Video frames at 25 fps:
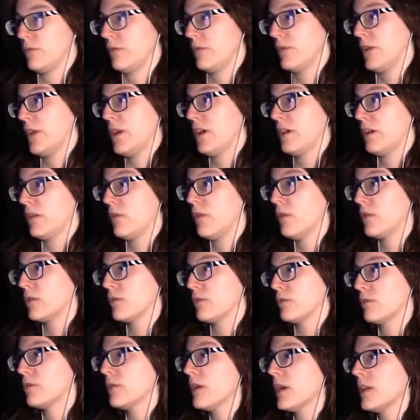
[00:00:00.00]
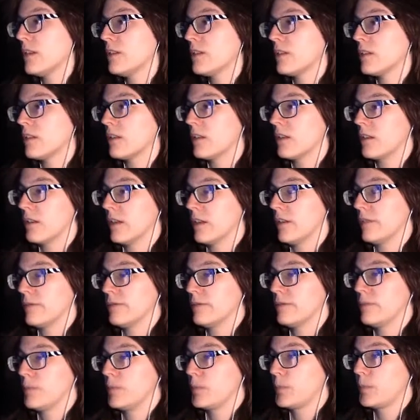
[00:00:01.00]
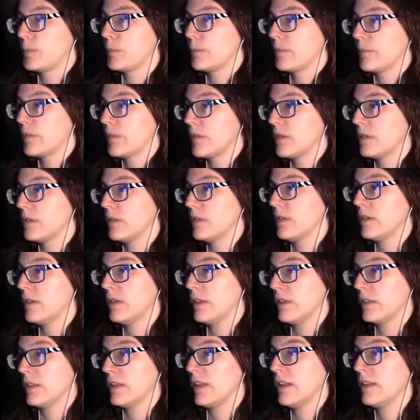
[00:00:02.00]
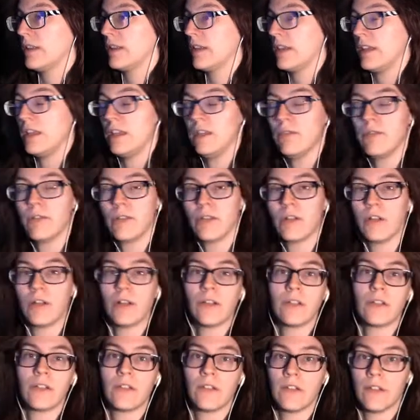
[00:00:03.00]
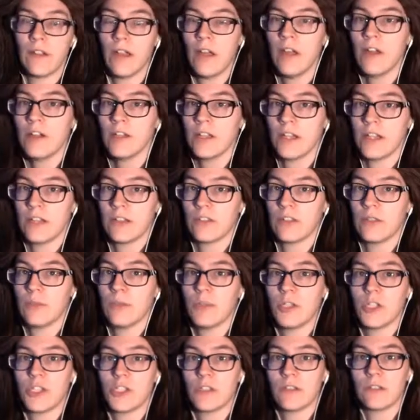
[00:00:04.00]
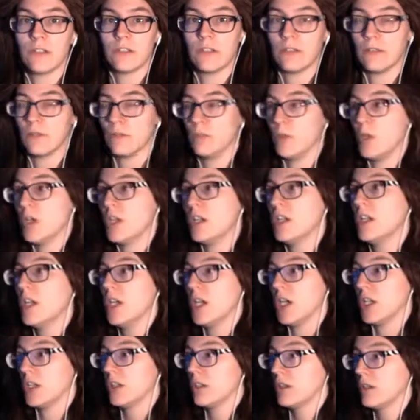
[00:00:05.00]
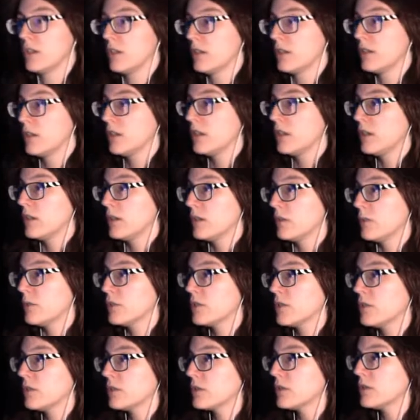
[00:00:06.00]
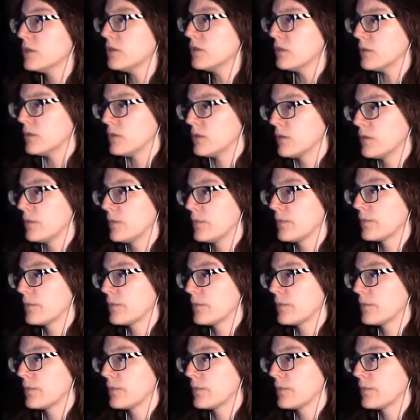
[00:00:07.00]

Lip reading: yeah, all the threads and stuff. And they even got art exhibitions and whatnot, which is cool.